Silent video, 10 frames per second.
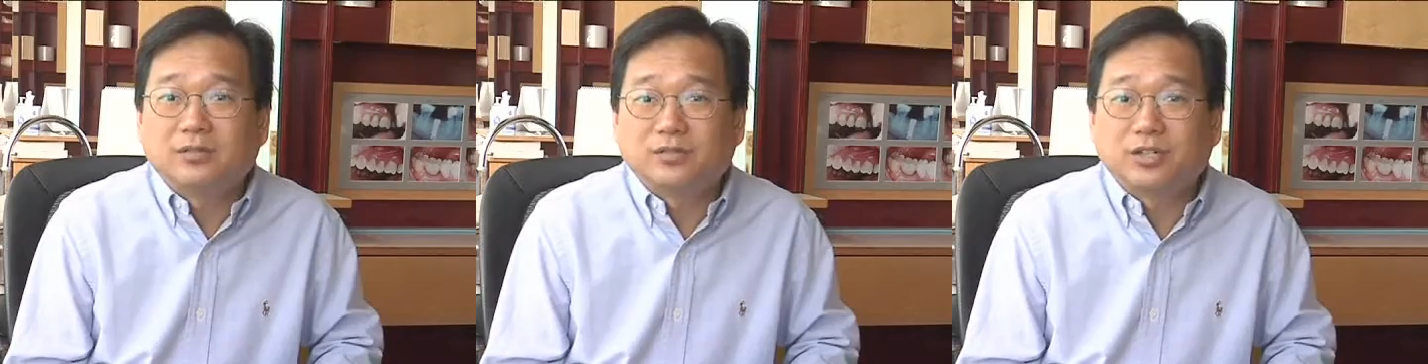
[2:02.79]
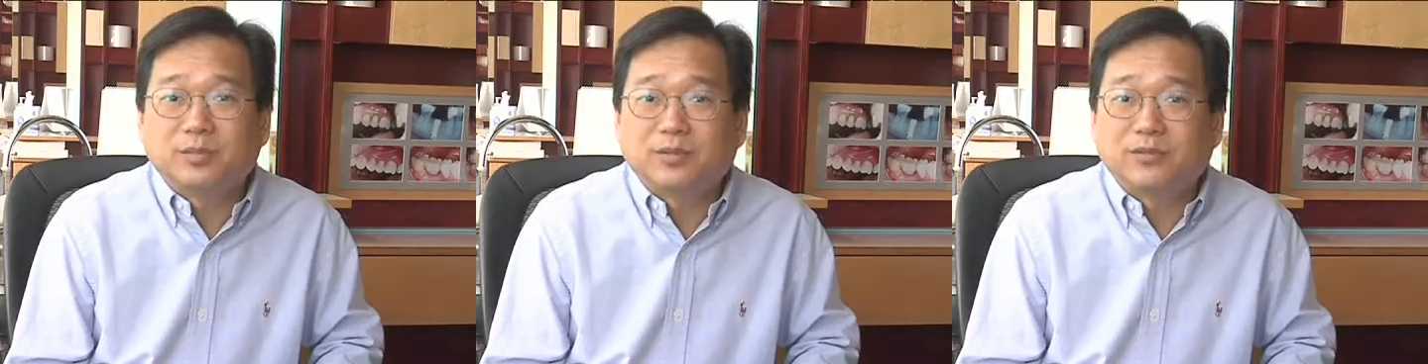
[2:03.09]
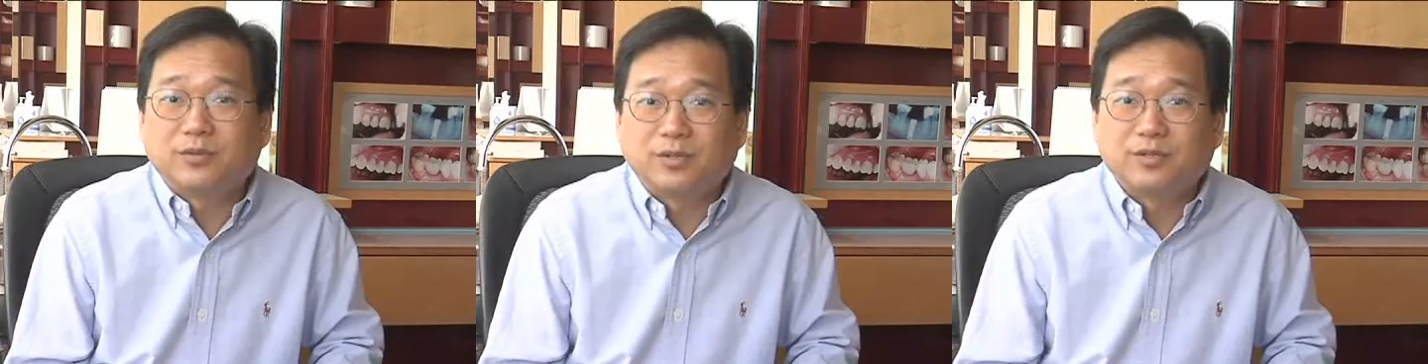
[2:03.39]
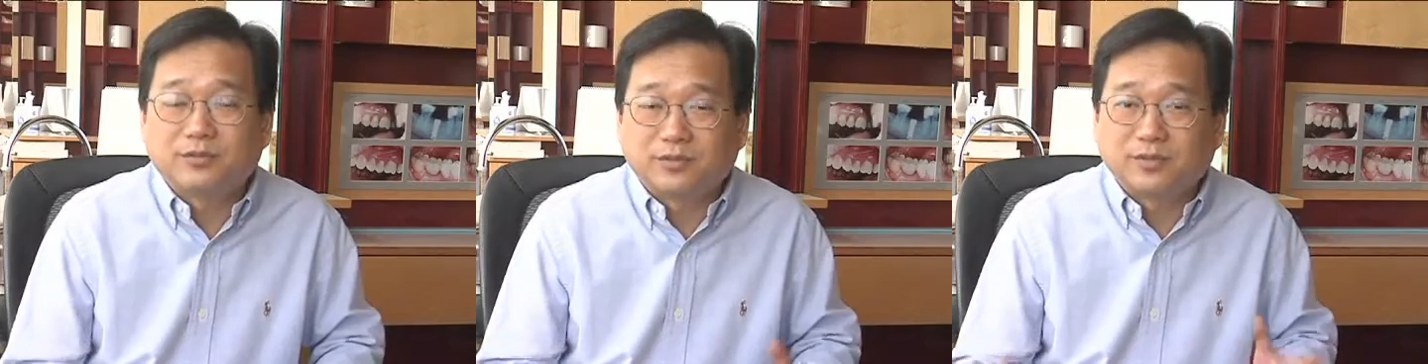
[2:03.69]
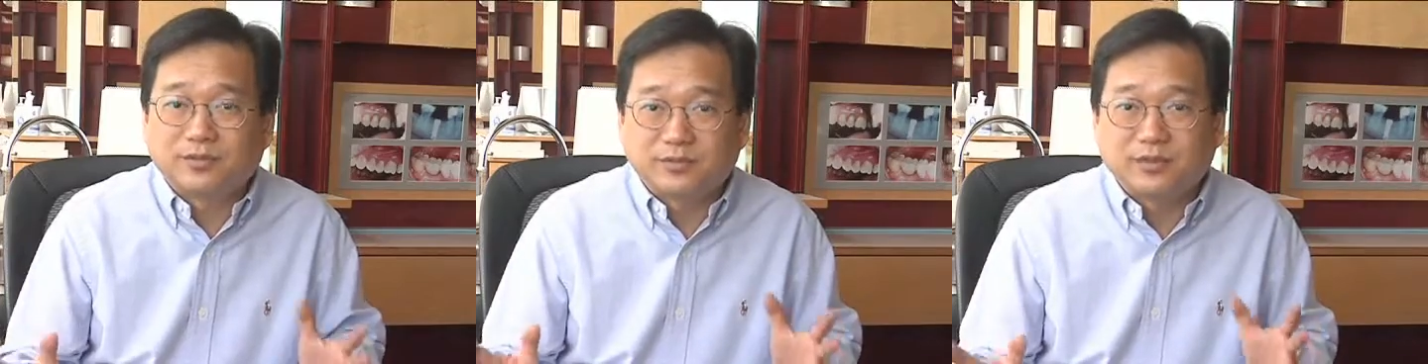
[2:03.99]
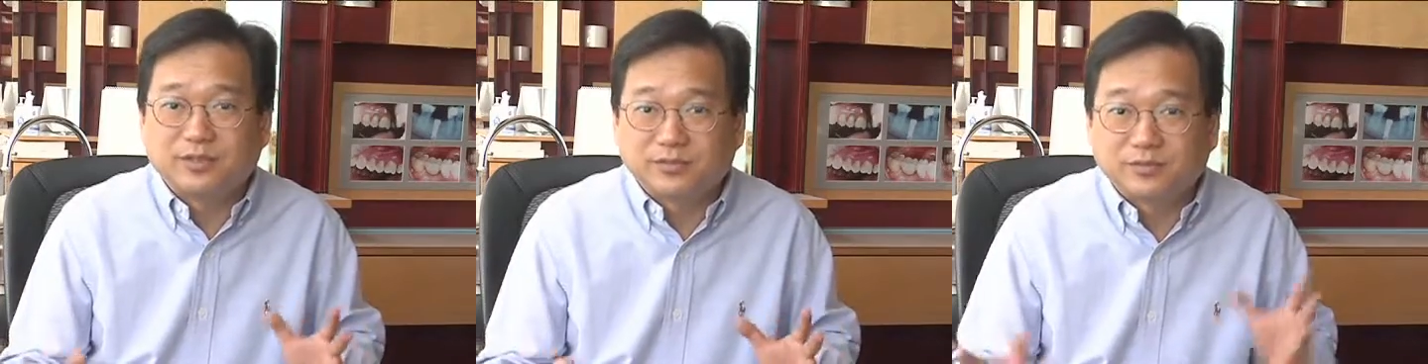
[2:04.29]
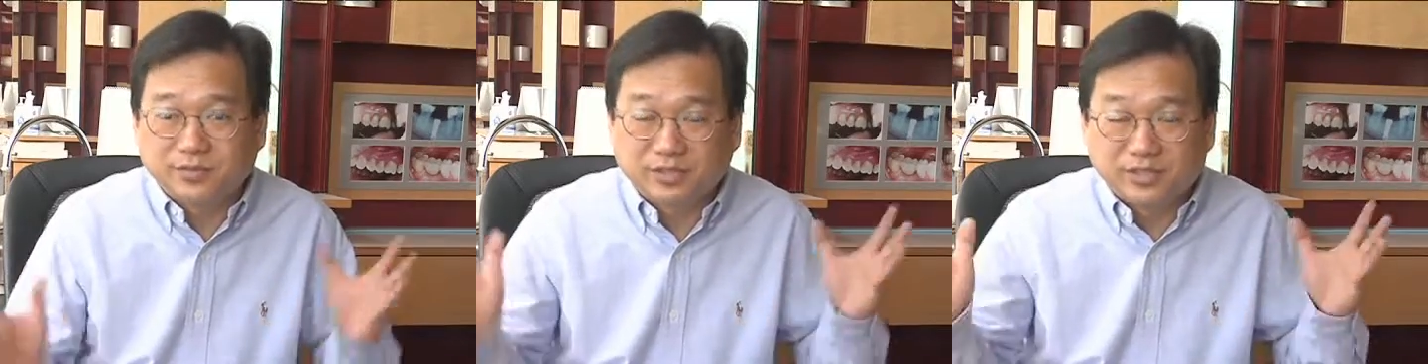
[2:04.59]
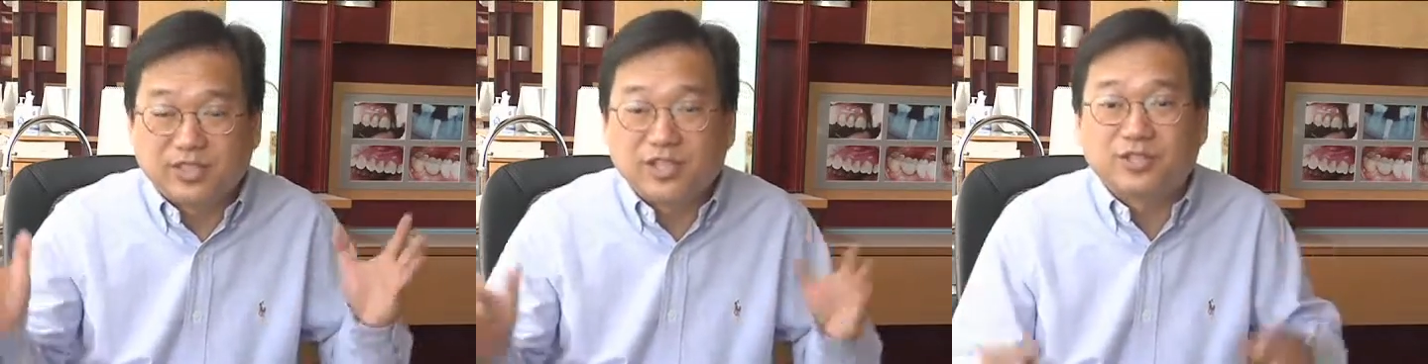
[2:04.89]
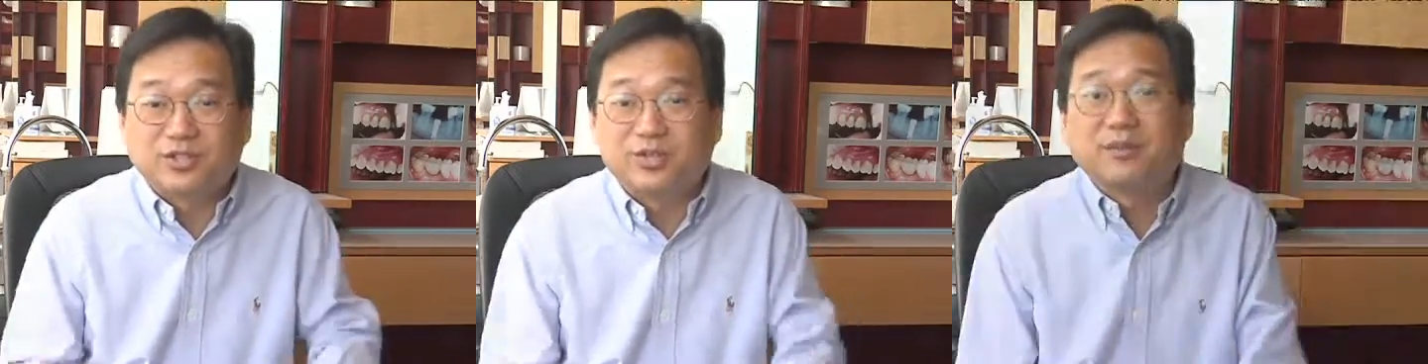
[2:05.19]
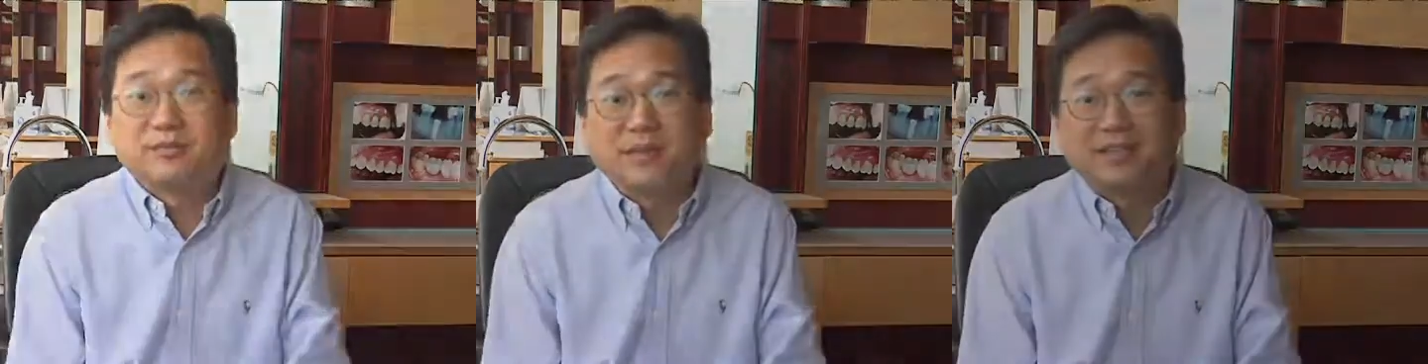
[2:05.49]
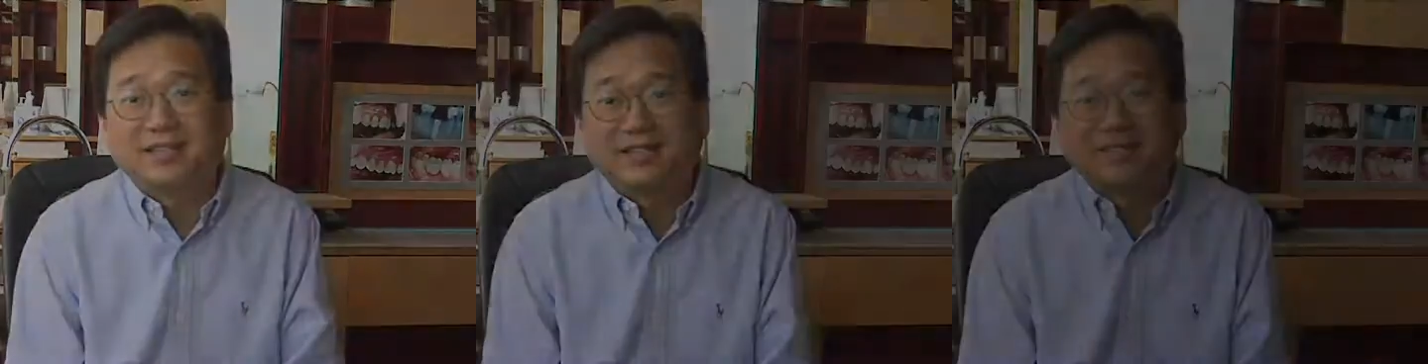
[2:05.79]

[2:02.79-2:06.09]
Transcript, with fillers: of treatment for, for, for, for you know, in dentistry, basically.